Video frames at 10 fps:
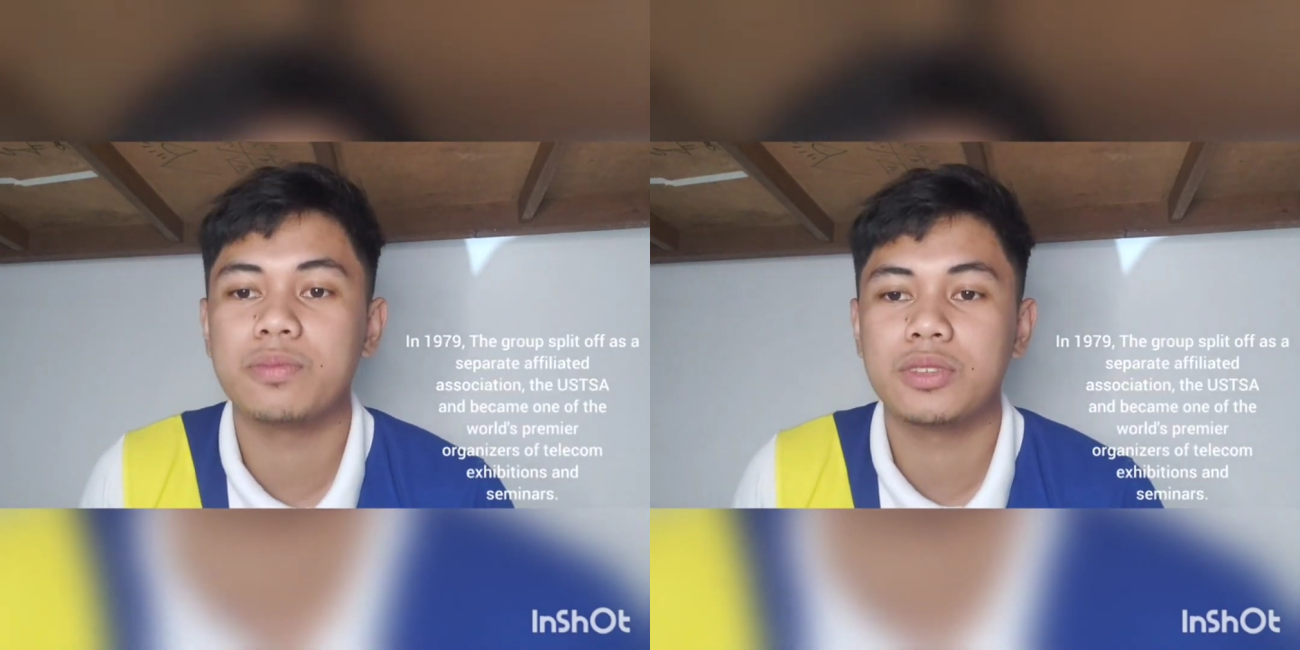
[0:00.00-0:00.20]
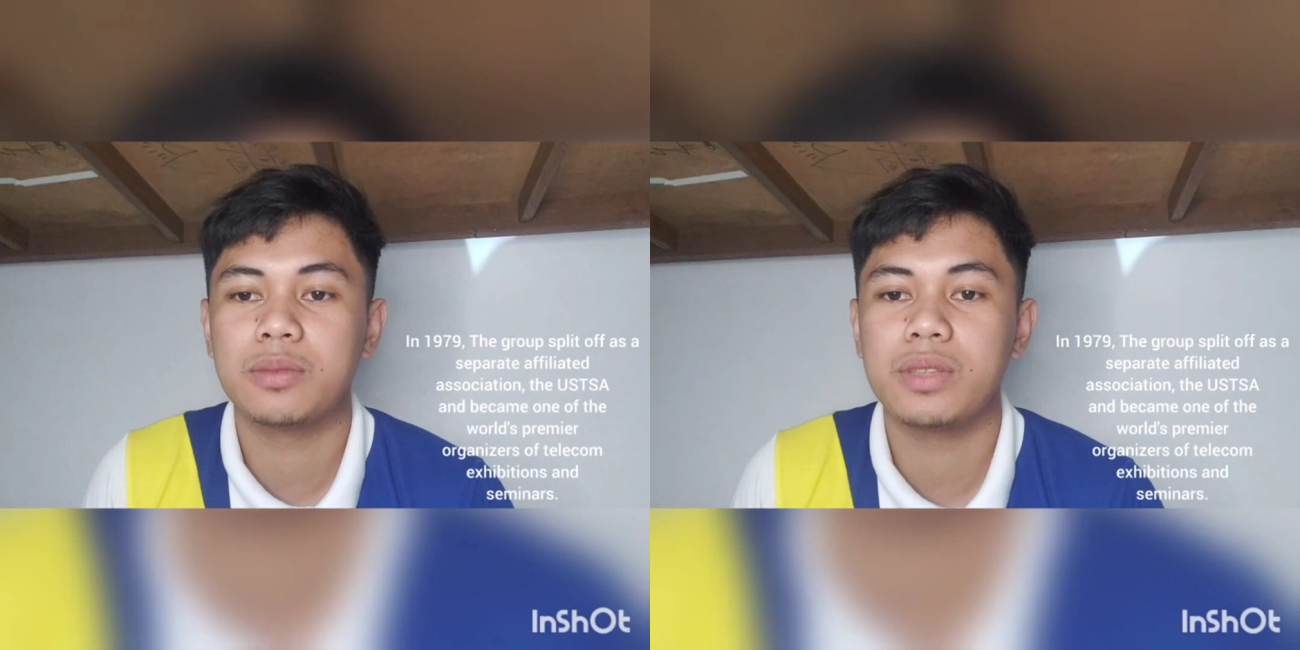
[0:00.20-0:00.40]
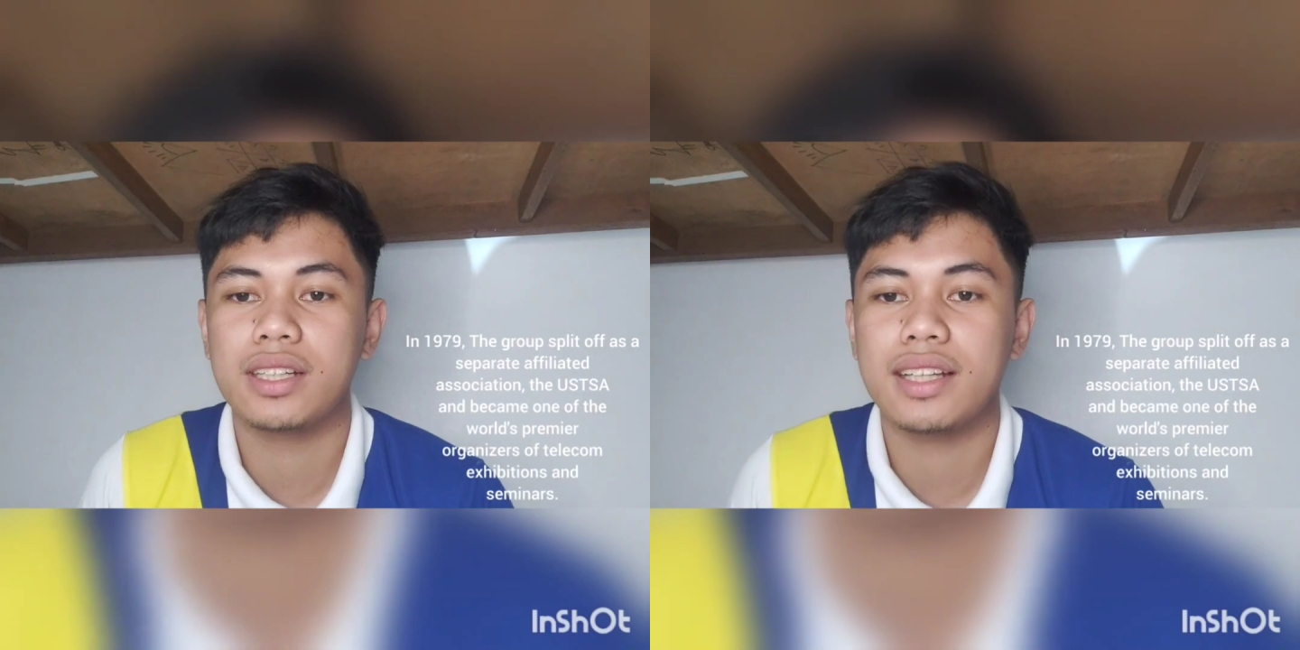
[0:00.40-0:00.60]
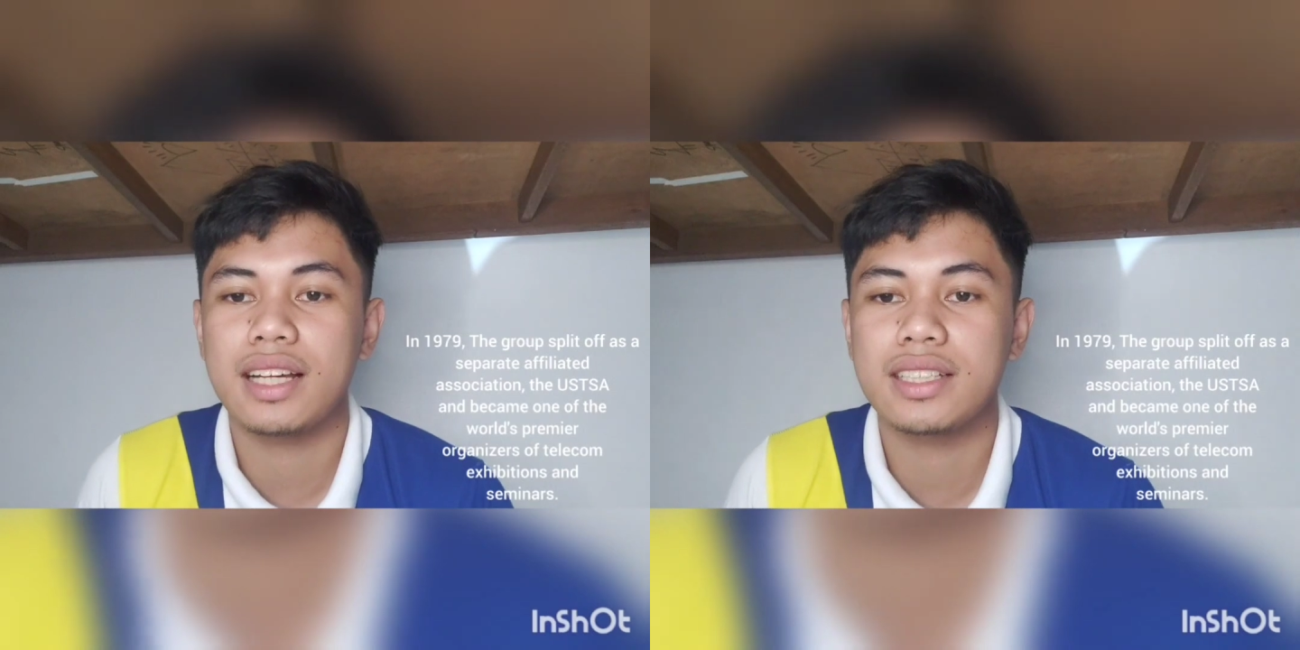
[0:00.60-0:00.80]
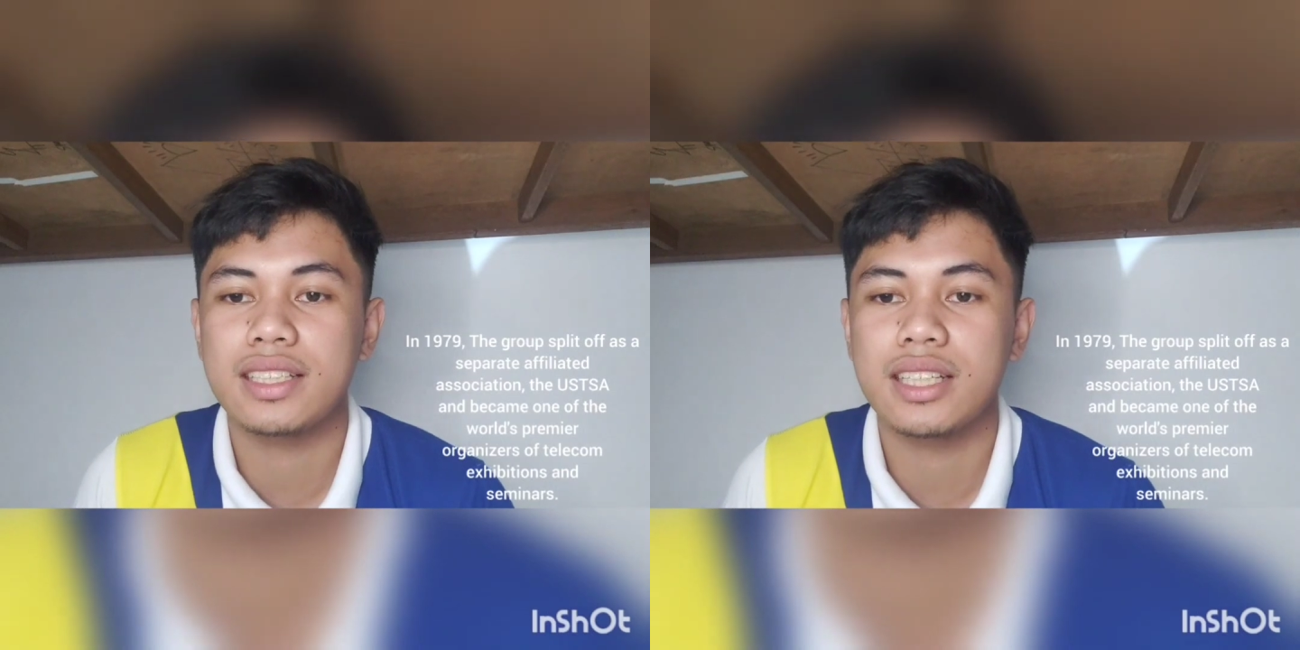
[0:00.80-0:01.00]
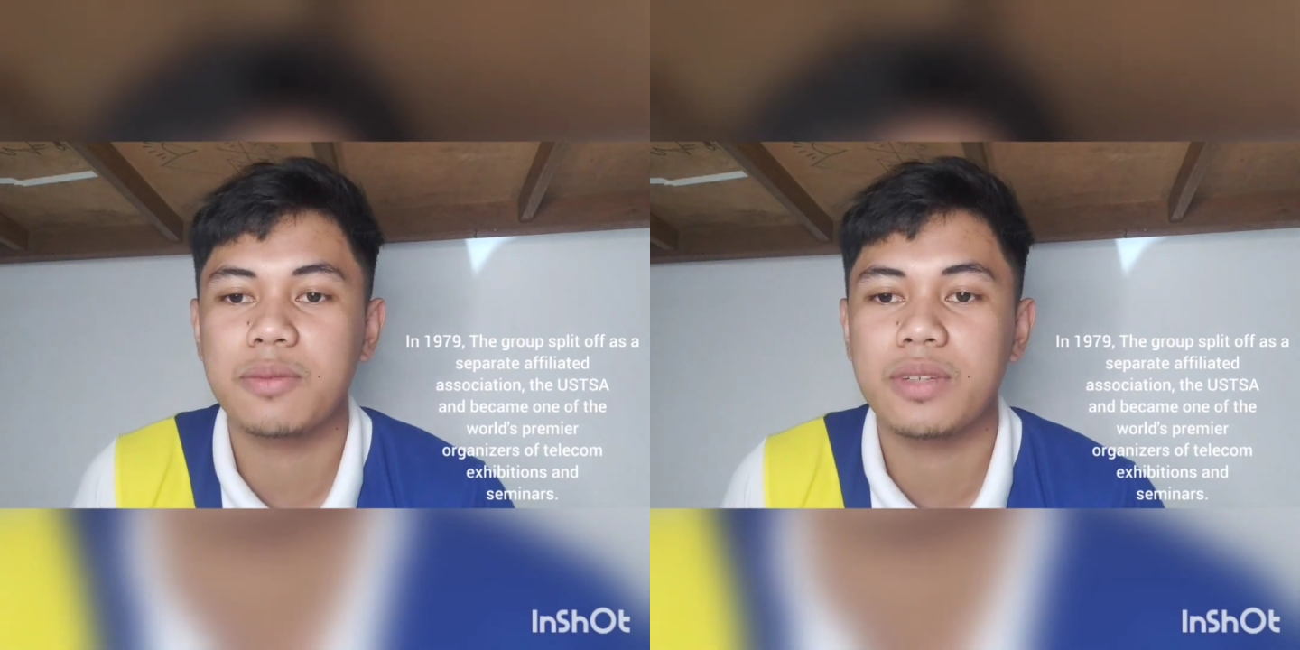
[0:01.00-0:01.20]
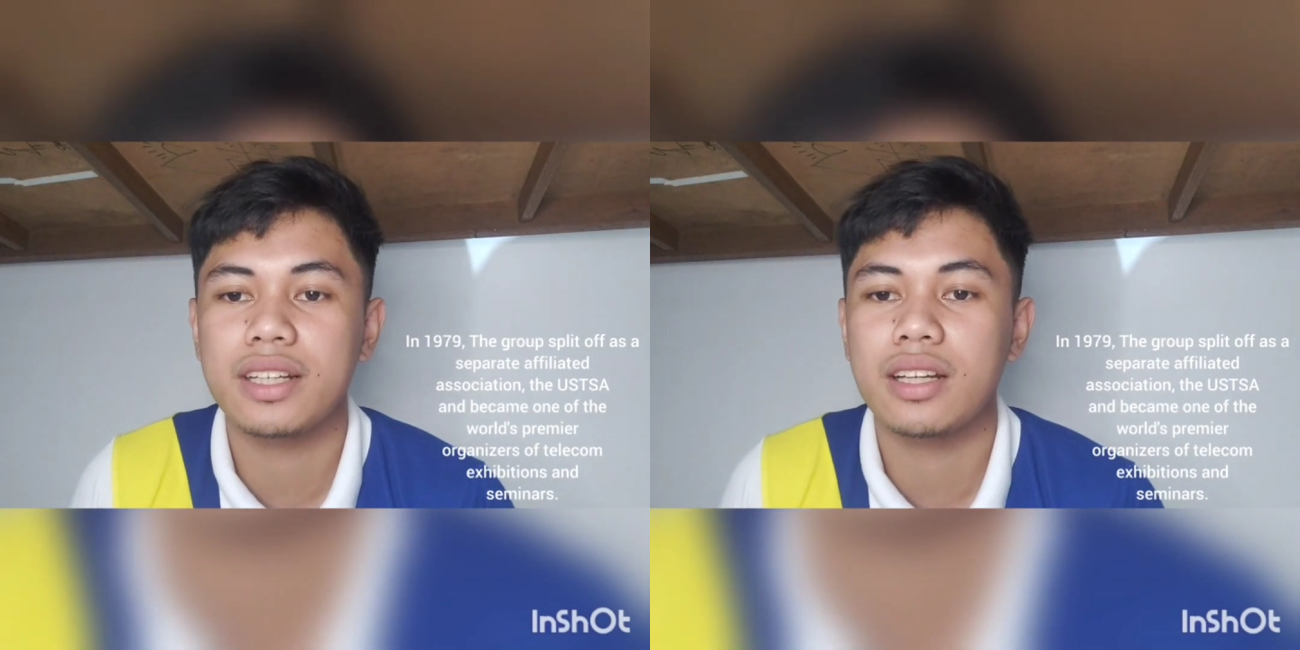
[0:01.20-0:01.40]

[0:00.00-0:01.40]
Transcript: split as a separate